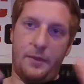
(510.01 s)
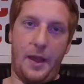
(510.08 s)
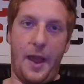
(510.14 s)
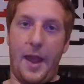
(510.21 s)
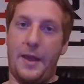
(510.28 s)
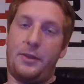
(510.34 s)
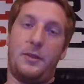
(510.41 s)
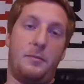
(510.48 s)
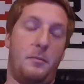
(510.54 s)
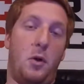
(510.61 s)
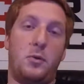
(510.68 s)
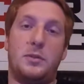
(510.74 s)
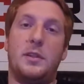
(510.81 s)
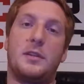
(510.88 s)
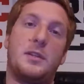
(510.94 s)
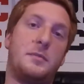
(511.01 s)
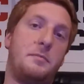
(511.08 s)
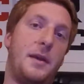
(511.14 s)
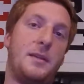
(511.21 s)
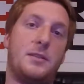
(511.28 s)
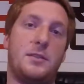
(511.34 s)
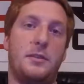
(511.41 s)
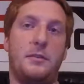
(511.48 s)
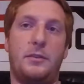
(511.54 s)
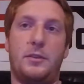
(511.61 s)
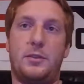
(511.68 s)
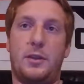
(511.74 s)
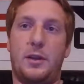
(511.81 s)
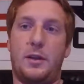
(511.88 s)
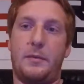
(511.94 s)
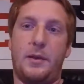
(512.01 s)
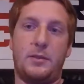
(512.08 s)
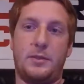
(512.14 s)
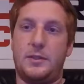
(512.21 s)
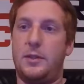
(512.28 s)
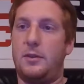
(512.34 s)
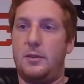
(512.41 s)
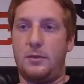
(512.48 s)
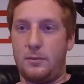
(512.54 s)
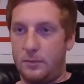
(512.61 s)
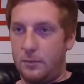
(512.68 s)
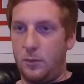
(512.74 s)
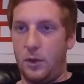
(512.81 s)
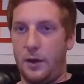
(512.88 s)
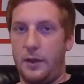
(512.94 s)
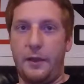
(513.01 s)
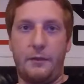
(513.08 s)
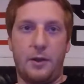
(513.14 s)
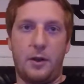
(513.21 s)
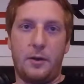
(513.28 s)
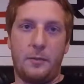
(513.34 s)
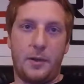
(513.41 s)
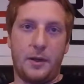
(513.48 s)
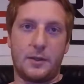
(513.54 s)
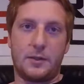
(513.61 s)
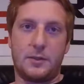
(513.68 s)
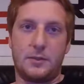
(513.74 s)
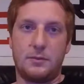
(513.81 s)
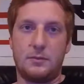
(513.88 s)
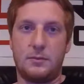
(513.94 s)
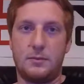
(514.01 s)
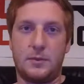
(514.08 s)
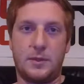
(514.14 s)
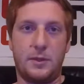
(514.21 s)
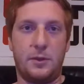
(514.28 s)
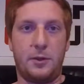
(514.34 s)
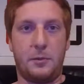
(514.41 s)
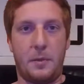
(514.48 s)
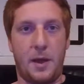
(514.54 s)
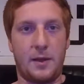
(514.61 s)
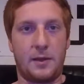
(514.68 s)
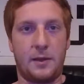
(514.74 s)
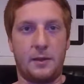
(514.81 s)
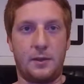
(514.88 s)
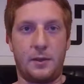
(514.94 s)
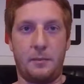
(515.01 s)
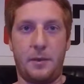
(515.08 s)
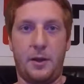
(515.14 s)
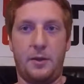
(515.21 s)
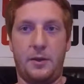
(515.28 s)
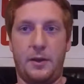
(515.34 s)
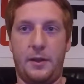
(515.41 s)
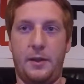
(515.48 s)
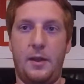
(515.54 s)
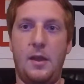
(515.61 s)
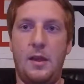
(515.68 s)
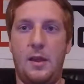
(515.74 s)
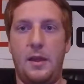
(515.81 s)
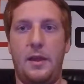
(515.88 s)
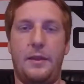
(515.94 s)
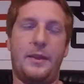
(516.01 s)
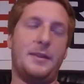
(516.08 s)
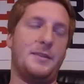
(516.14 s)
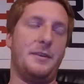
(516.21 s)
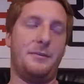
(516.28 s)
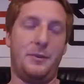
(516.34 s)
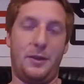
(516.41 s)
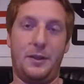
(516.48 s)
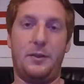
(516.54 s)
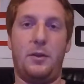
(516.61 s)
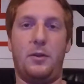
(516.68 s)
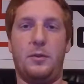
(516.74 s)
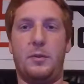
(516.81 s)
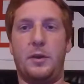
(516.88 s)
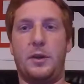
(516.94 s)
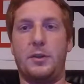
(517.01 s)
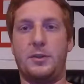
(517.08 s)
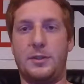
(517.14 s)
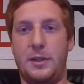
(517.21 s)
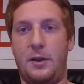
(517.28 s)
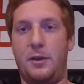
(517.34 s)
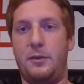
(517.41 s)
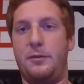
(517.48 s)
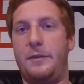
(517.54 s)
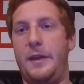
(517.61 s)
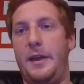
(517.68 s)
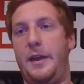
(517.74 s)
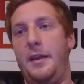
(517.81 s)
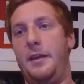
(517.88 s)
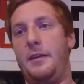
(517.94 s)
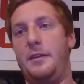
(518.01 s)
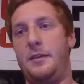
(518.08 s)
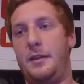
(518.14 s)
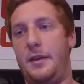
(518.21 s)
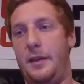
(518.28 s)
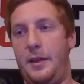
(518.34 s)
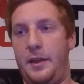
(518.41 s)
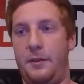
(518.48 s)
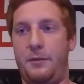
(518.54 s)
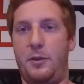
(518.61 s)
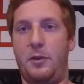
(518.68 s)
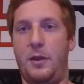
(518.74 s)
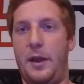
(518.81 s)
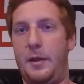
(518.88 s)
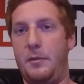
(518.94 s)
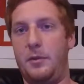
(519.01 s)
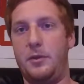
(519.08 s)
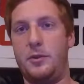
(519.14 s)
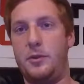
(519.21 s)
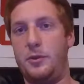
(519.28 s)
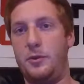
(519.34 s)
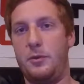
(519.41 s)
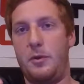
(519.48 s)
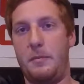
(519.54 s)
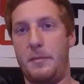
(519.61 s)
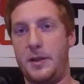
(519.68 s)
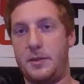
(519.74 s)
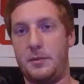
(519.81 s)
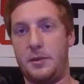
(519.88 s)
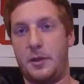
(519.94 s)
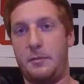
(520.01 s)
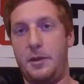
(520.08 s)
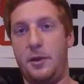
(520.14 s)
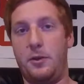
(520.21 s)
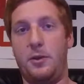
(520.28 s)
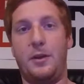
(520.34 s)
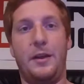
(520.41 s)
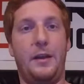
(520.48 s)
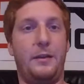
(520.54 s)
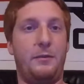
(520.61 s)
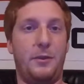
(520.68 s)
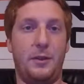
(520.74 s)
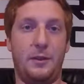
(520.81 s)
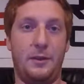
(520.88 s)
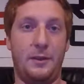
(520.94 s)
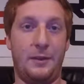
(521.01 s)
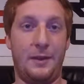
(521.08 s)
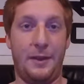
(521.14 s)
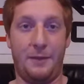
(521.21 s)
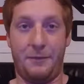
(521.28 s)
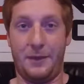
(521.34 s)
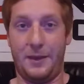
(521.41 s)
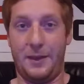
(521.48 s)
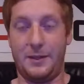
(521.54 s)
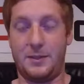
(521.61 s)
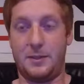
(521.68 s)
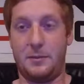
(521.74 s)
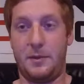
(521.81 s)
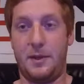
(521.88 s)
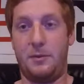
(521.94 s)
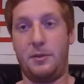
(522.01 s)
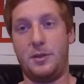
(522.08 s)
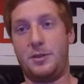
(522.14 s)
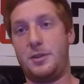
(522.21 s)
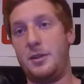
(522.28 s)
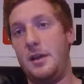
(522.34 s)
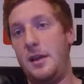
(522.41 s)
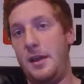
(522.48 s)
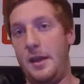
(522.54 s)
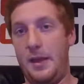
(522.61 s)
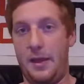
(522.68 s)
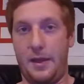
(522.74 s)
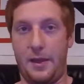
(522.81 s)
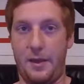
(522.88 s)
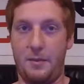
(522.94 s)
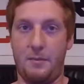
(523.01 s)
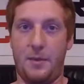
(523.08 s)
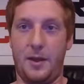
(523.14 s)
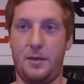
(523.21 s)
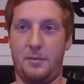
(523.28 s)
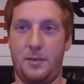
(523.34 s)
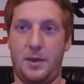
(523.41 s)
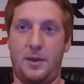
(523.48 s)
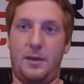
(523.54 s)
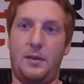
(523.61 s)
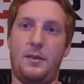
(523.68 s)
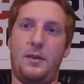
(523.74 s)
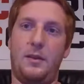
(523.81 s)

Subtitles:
at the most expensive, you're talking about still, what, $1,100 still in your pocket compared. That's if you did all the work yourself, and if you're able to mess with the computer, if it needs to be, which it might be,